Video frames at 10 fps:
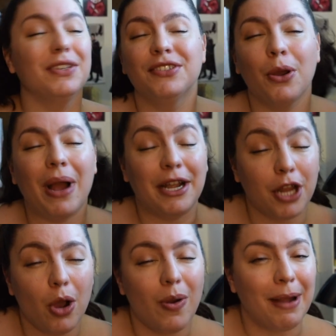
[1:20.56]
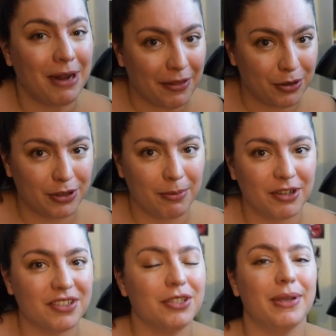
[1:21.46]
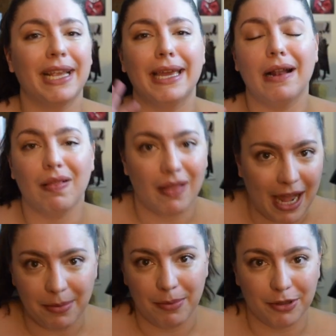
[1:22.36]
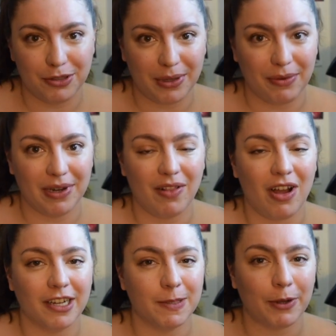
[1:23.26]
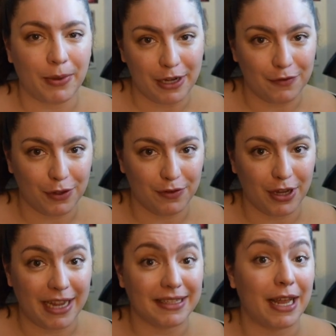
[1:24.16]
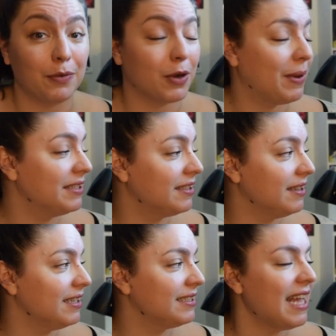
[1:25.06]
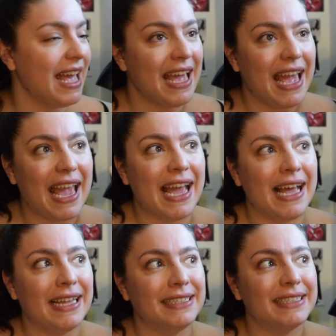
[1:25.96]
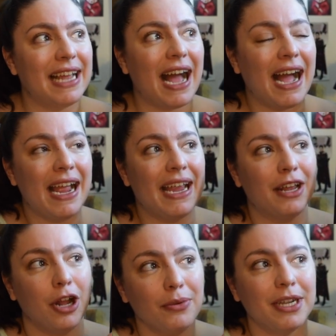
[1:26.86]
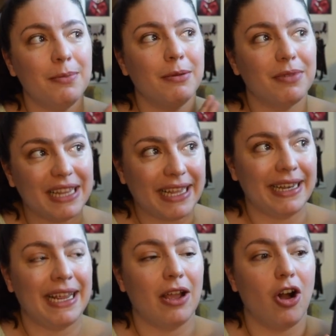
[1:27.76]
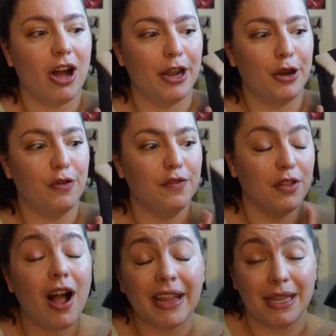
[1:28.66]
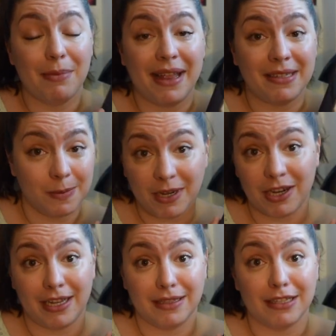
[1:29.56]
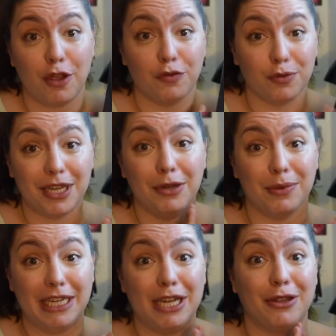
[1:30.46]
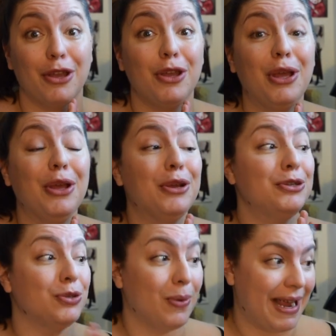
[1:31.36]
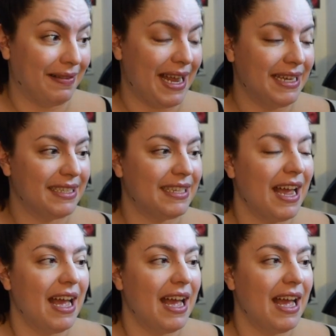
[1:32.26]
So I know I'm not the only person doing it. A lot of people are doing read-alongs, but quite a few of you guys had requested this. And I had already been planning on vlogging my experience of rereading Twilight.